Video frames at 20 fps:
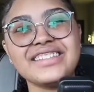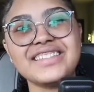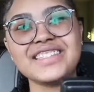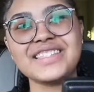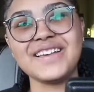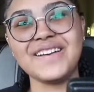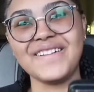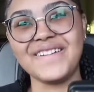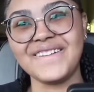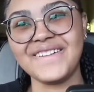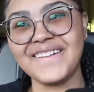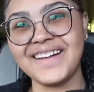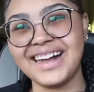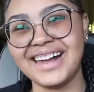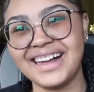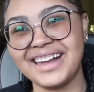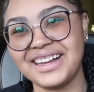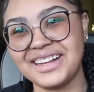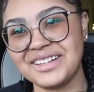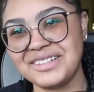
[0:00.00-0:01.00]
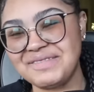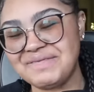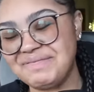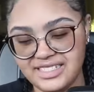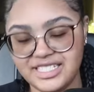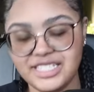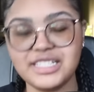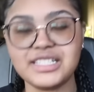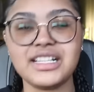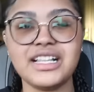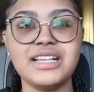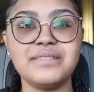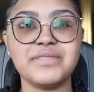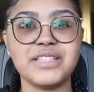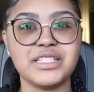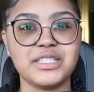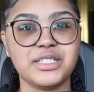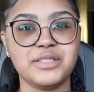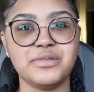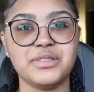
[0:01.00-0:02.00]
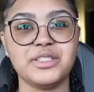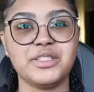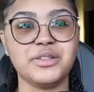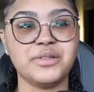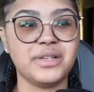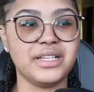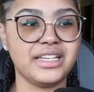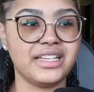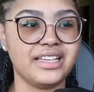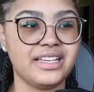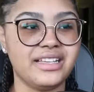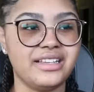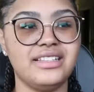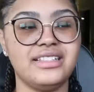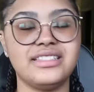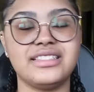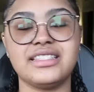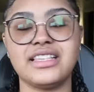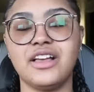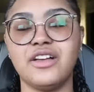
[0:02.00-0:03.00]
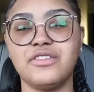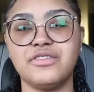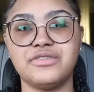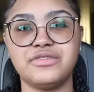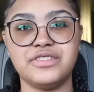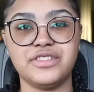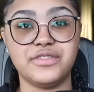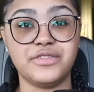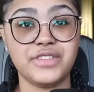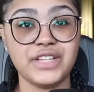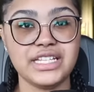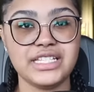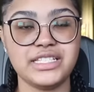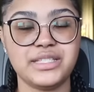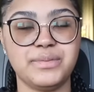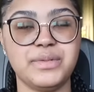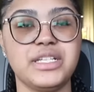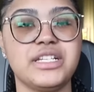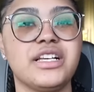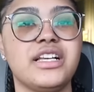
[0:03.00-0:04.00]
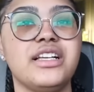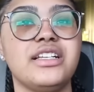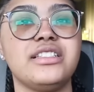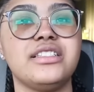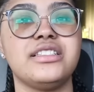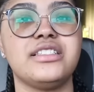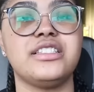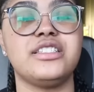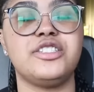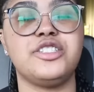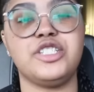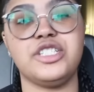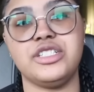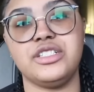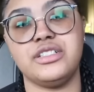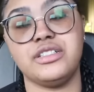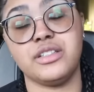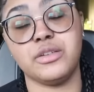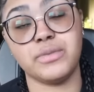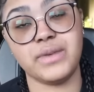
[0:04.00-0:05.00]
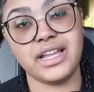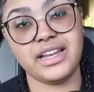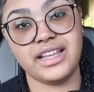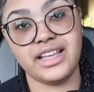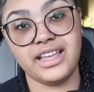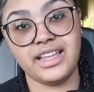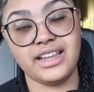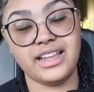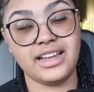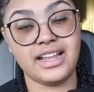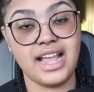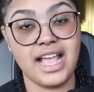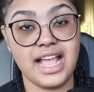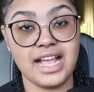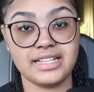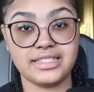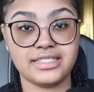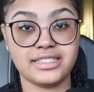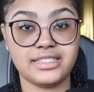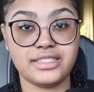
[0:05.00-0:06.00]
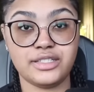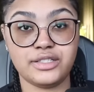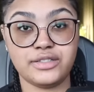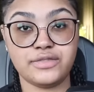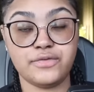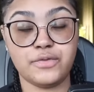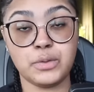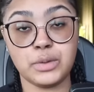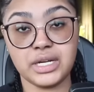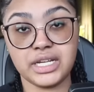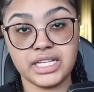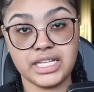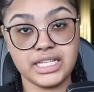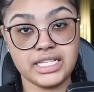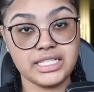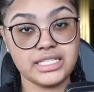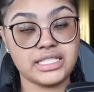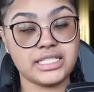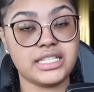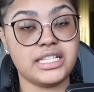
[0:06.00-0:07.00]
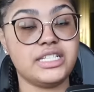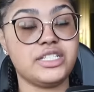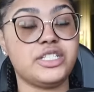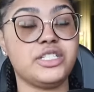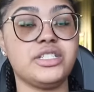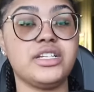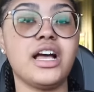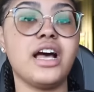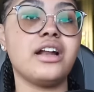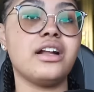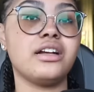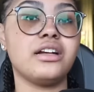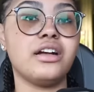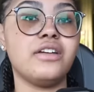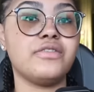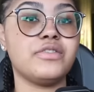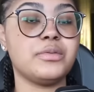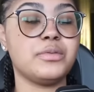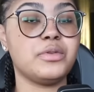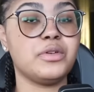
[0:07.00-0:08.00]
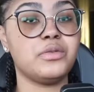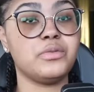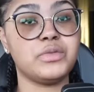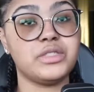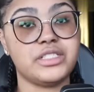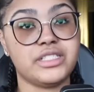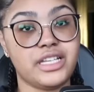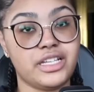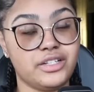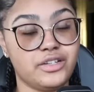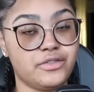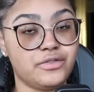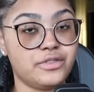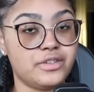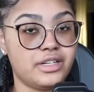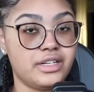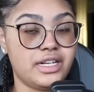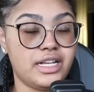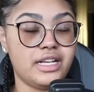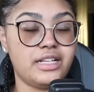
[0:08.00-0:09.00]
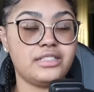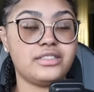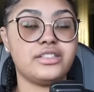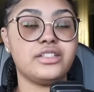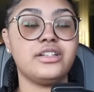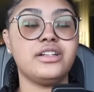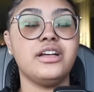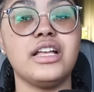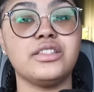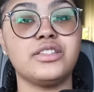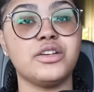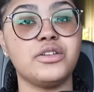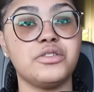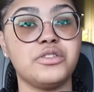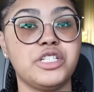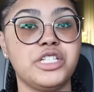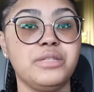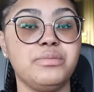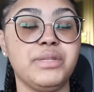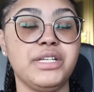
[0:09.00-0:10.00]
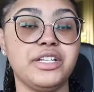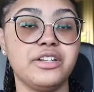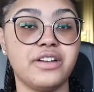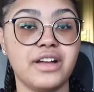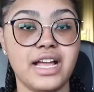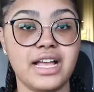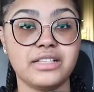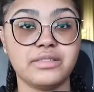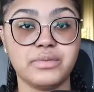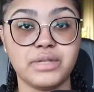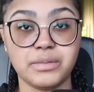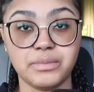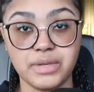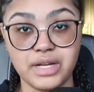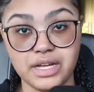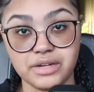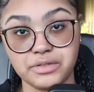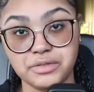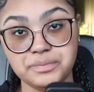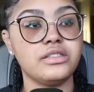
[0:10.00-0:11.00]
So she claims that she was doing it in self-defense because the redhead had asked for a kiss, and she got uncomfortable and wouldn't take no for an answer, and so she beat her with a bottle.